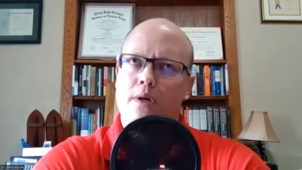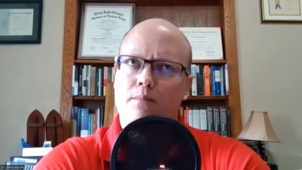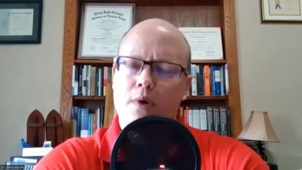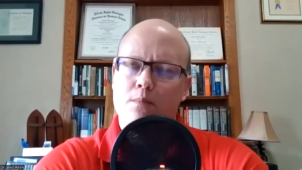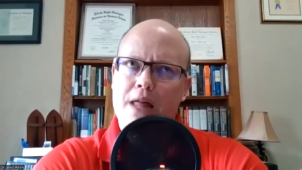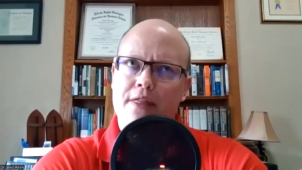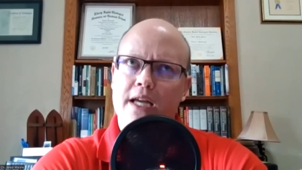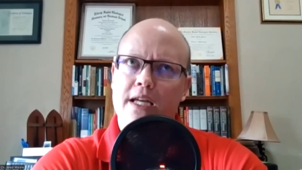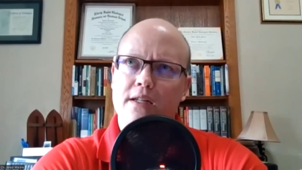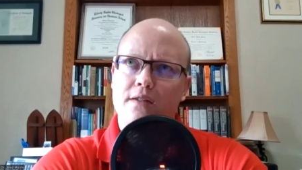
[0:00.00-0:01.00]
my
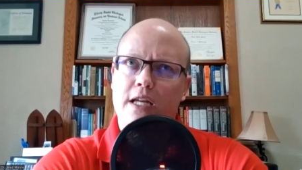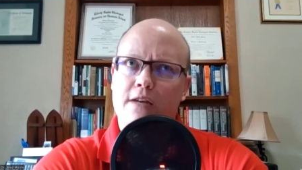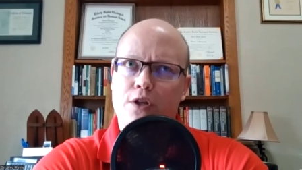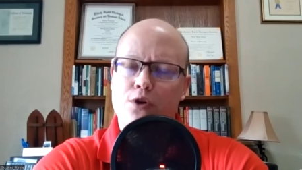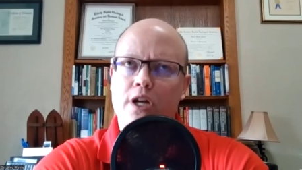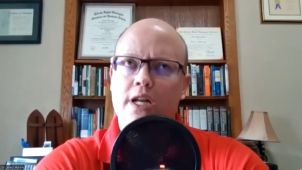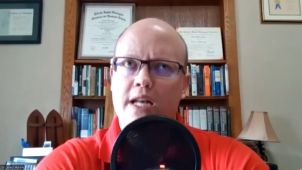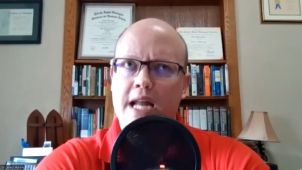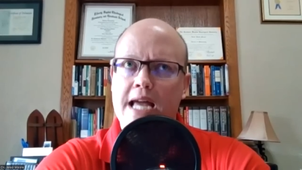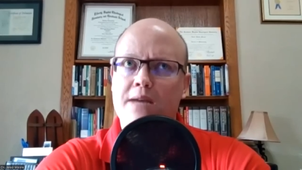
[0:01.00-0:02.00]
thing is if you can
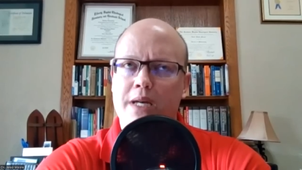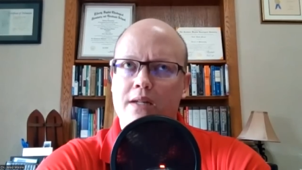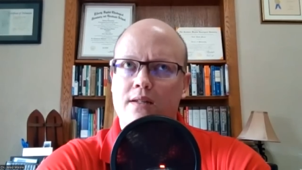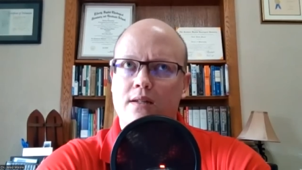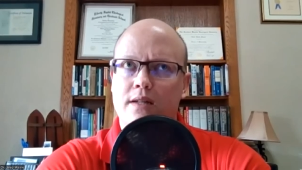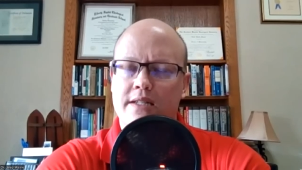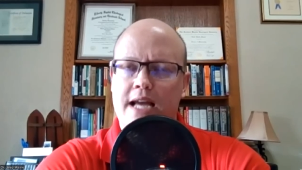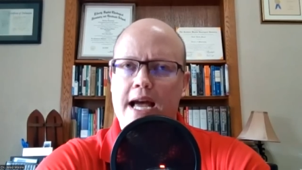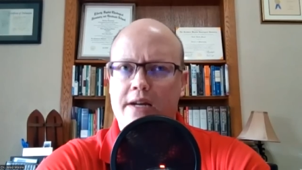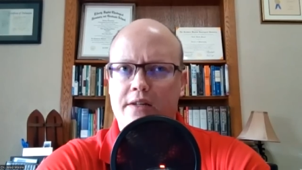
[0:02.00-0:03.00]
name it it's
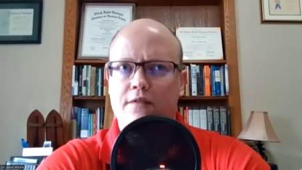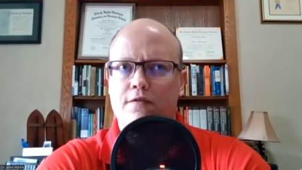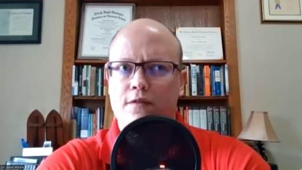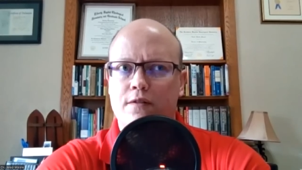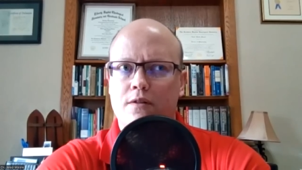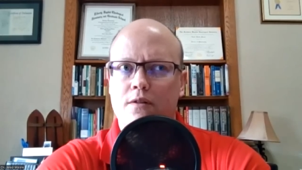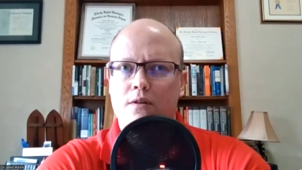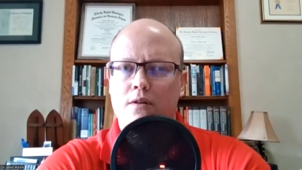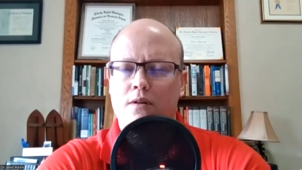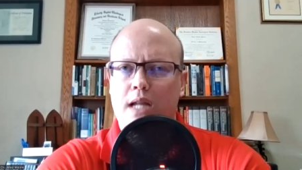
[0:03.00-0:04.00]
active
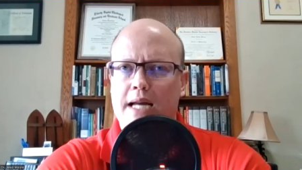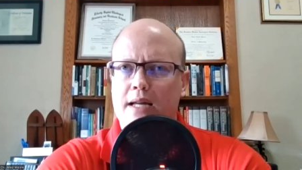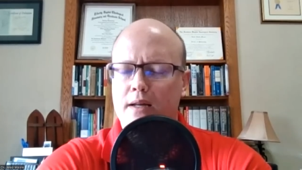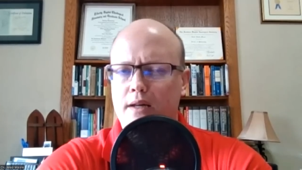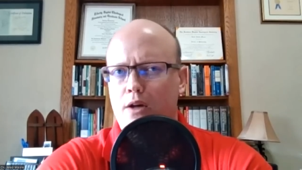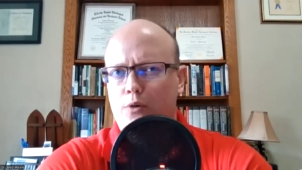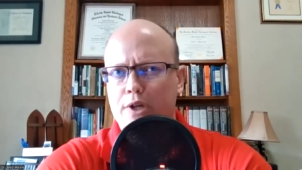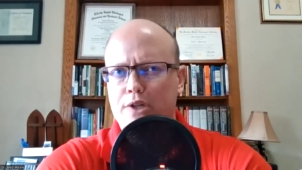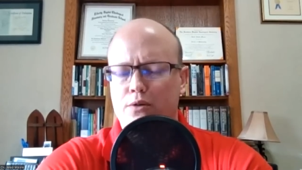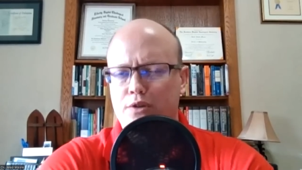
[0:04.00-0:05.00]
like
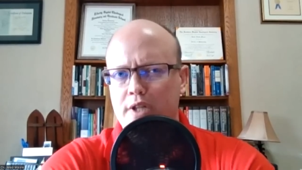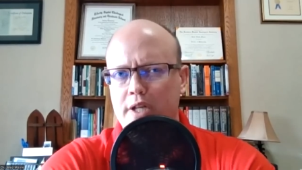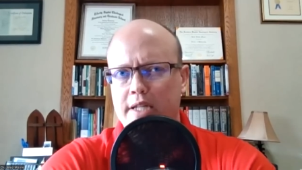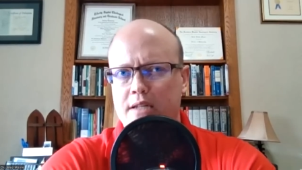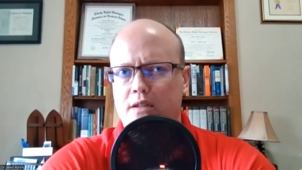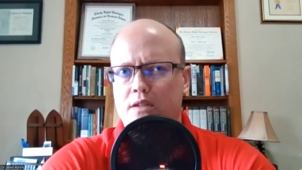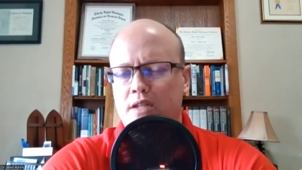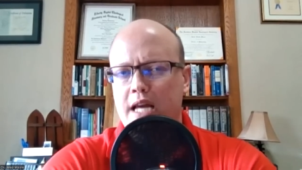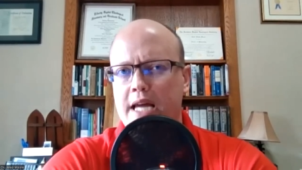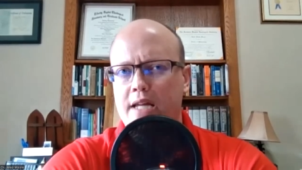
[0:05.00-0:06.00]
original sin as a
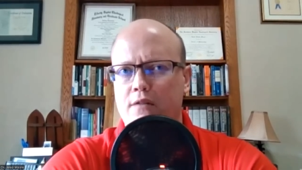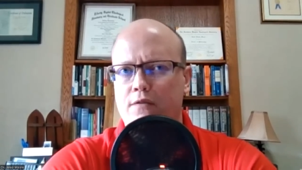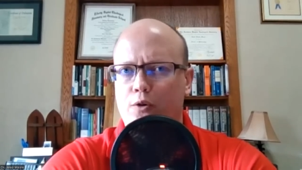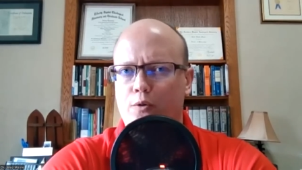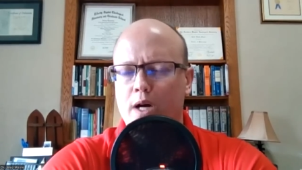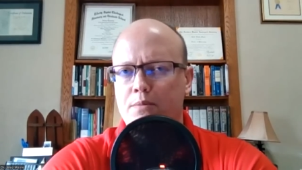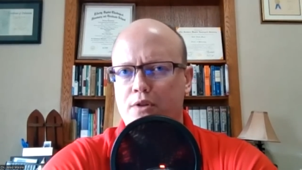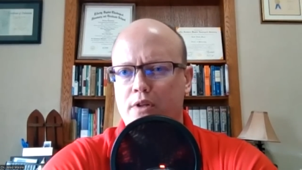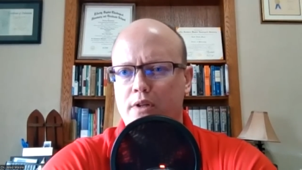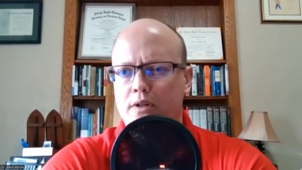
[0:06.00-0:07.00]
state of
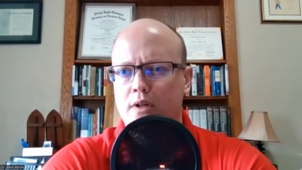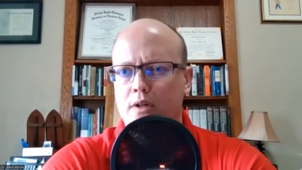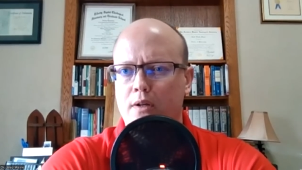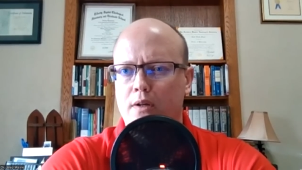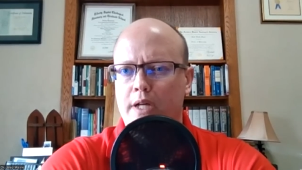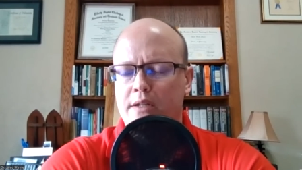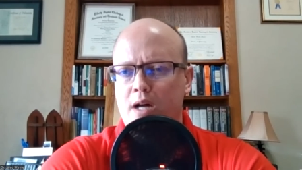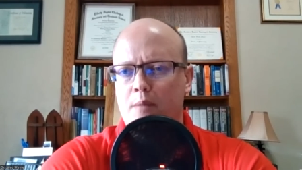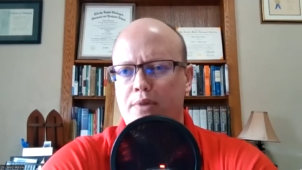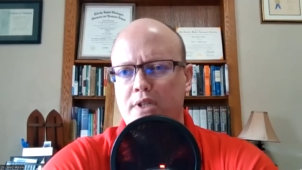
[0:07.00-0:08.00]
corruption it's
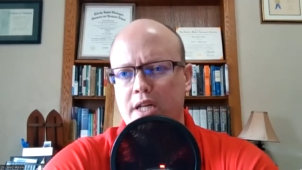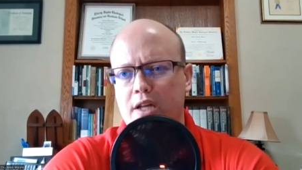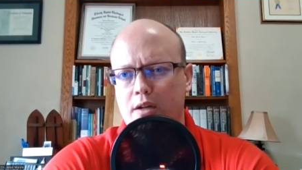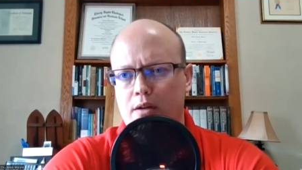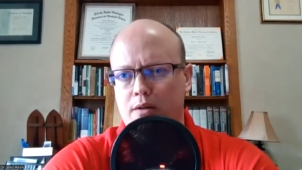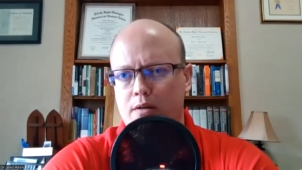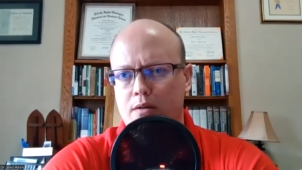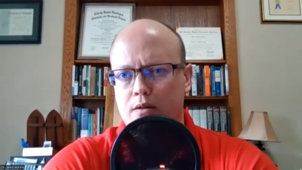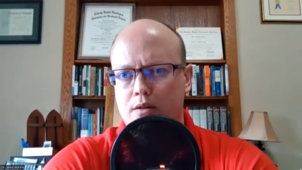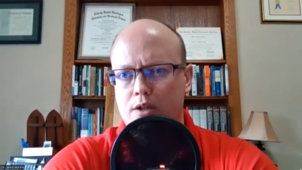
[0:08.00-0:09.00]
not particular
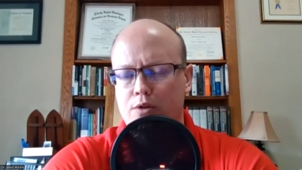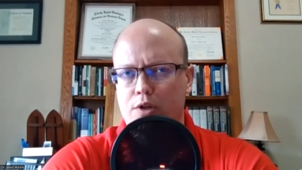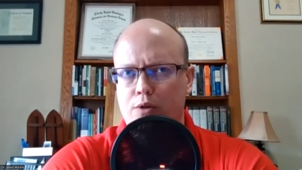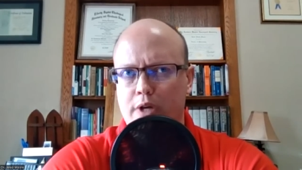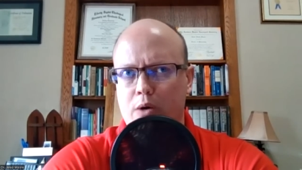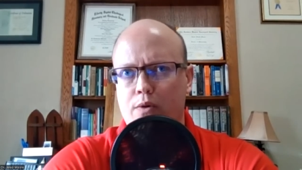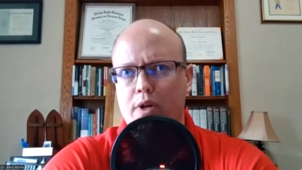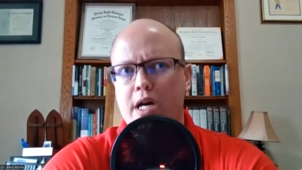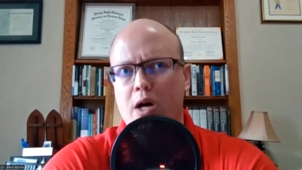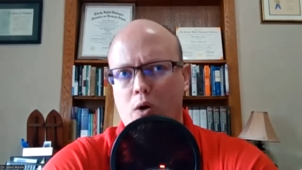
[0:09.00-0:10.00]
you you don't
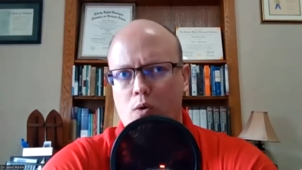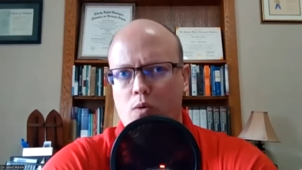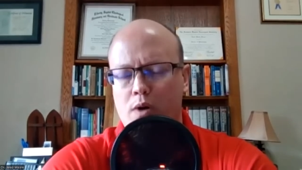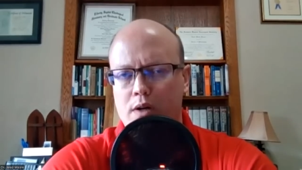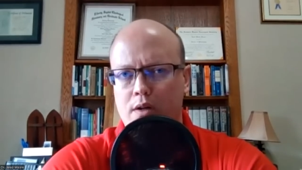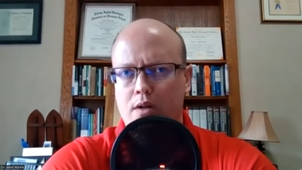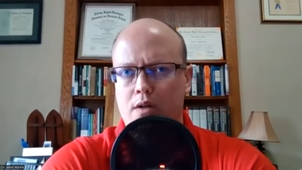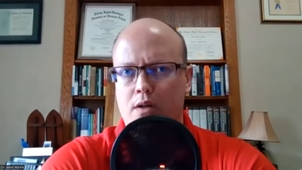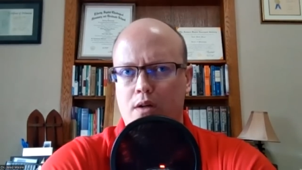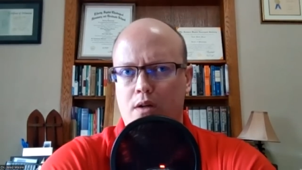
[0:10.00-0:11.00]
know
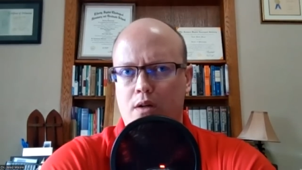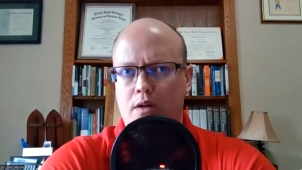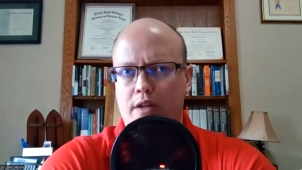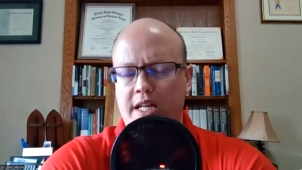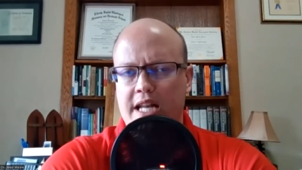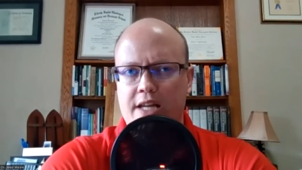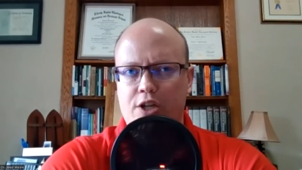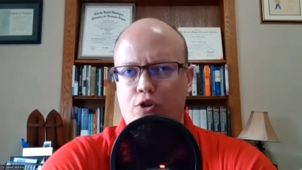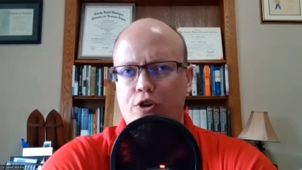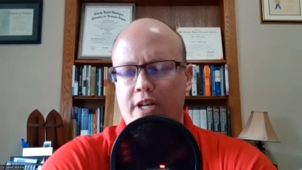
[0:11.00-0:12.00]
the
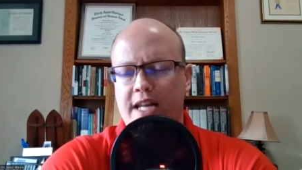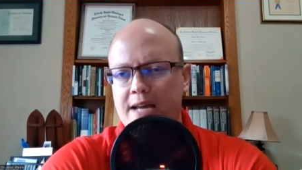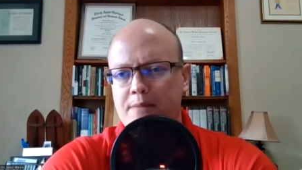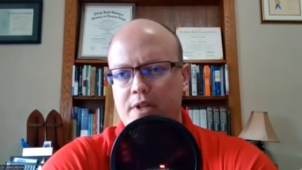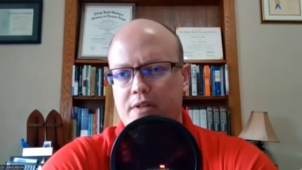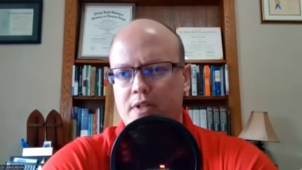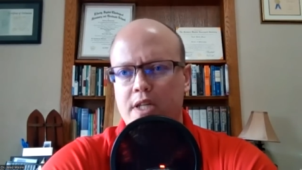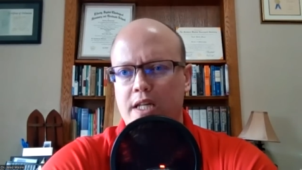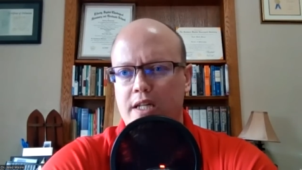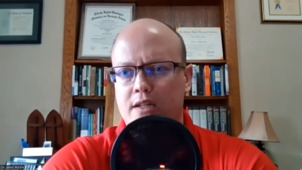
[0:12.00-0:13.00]
you couldn't name the
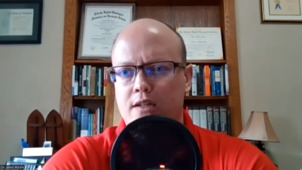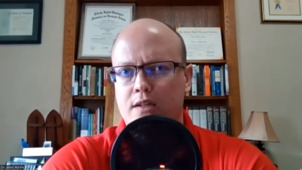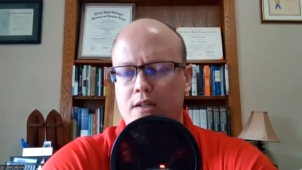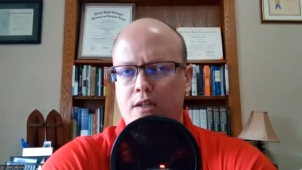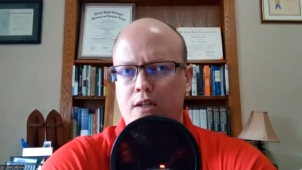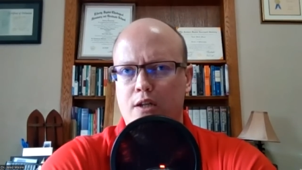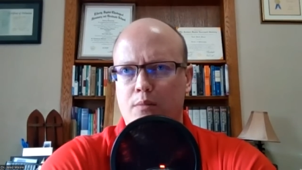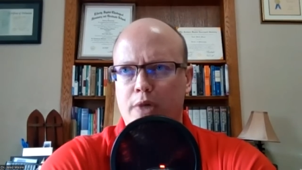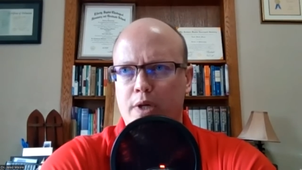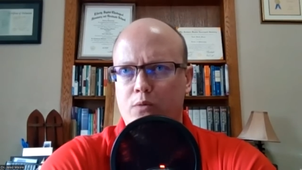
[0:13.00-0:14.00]
sin
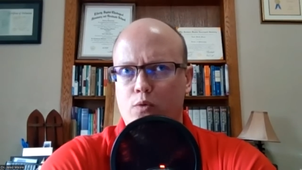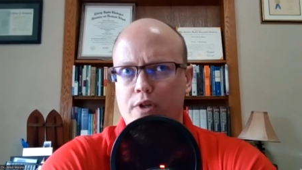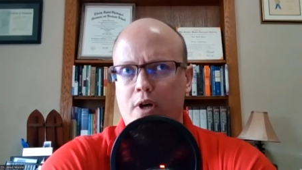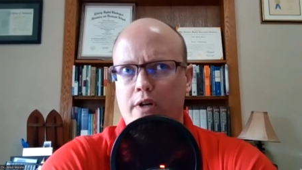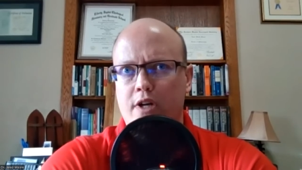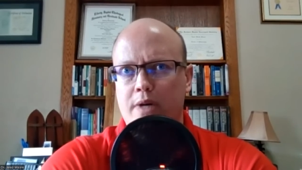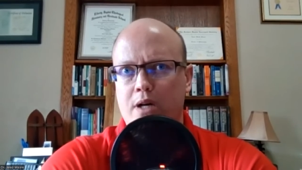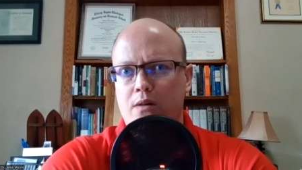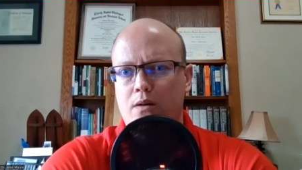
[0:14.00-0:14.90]
but well, we're talking know. about